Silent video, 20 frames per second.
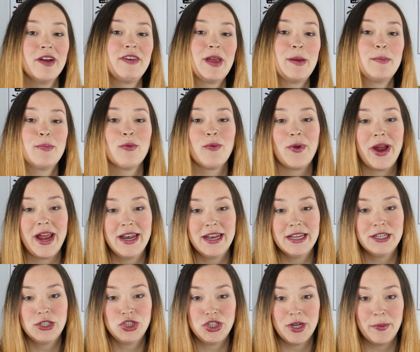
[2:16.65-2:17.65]
of a
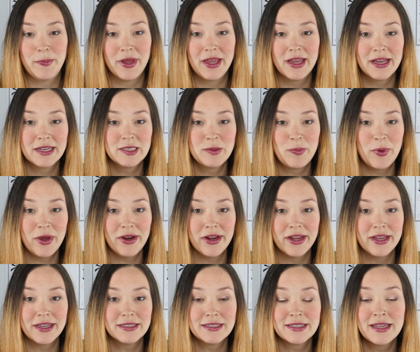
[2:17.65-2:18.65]
branded shipping
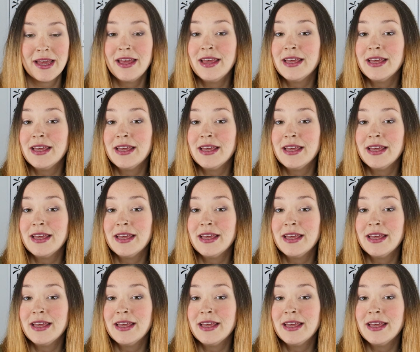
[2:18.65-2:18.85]
experience.